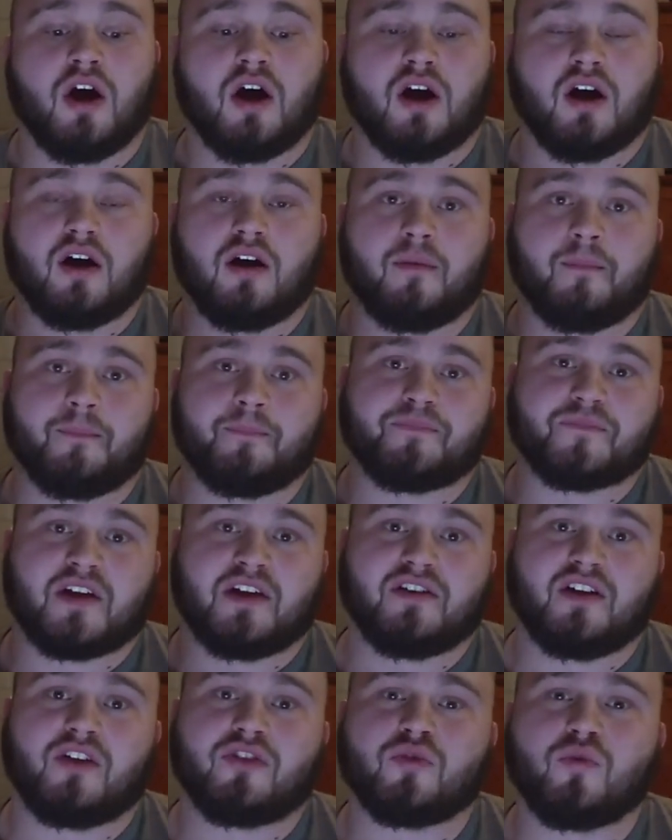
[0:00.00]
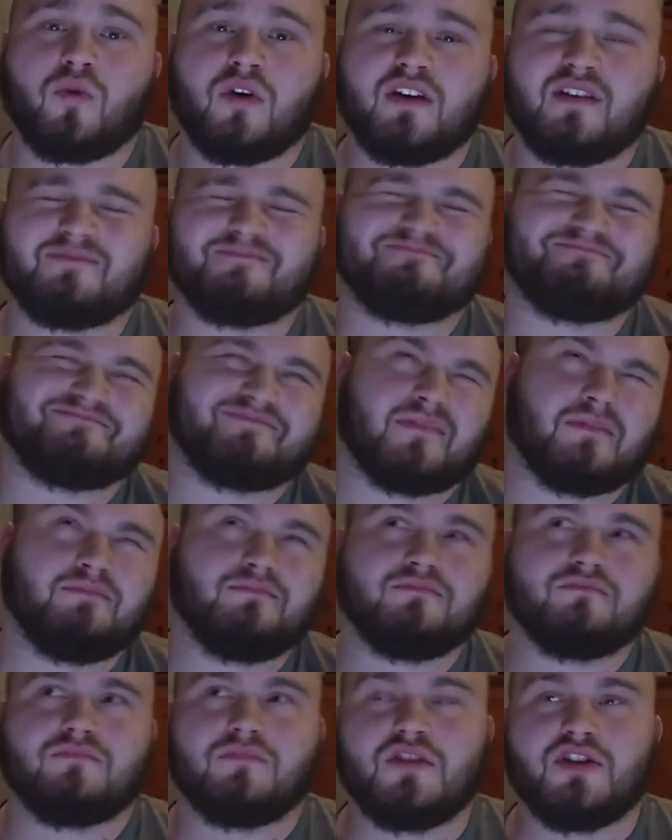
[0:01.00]
Um, another one,
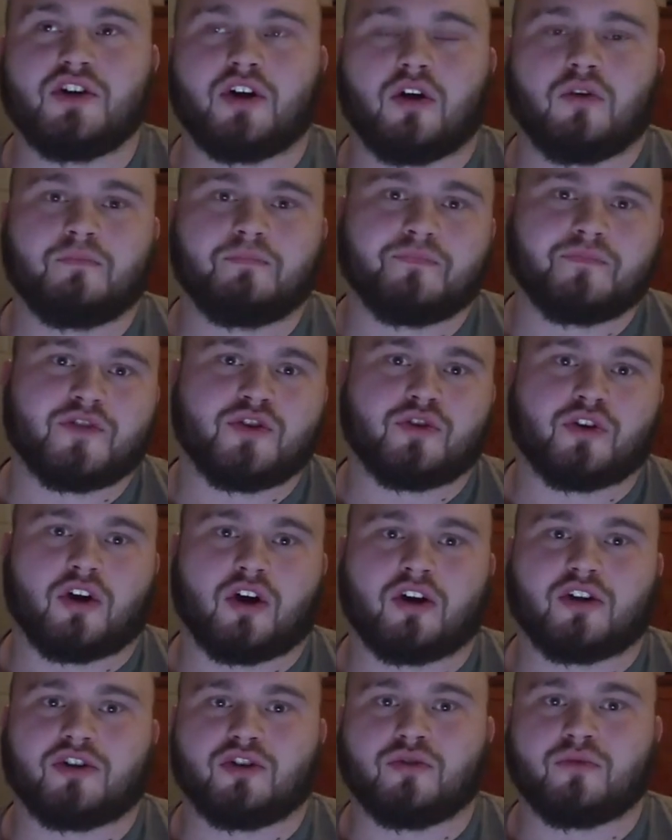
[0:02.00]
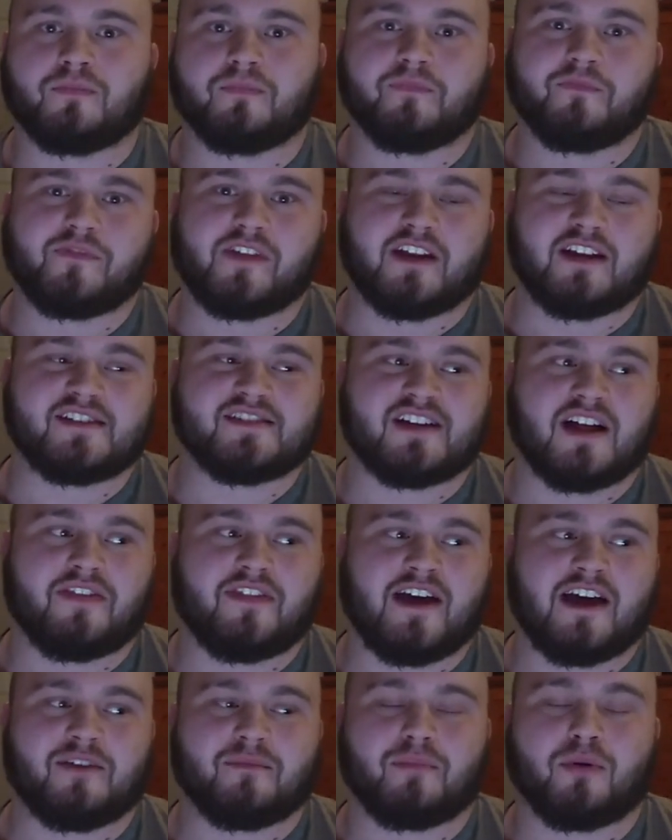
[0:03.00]
you know, you could argue that it's
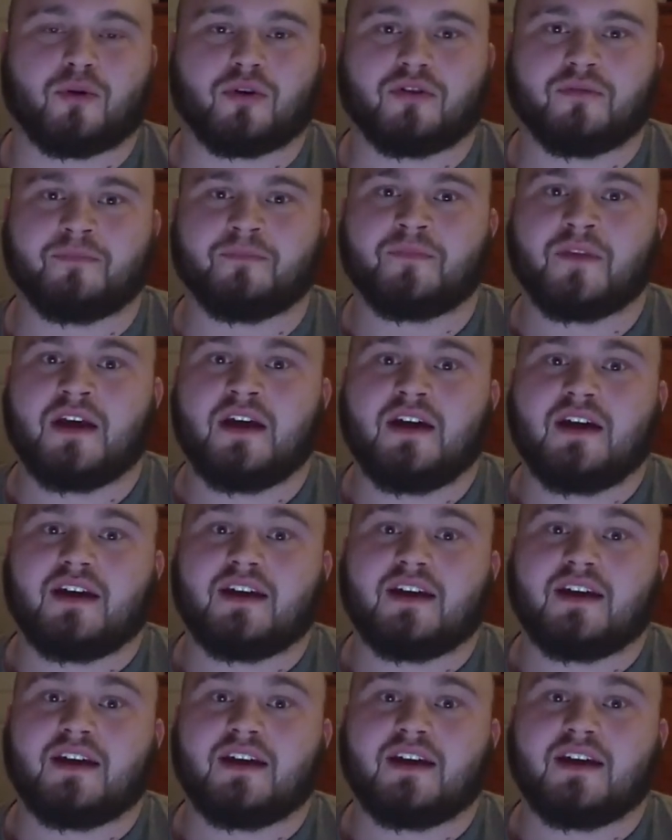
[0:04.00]
not that important,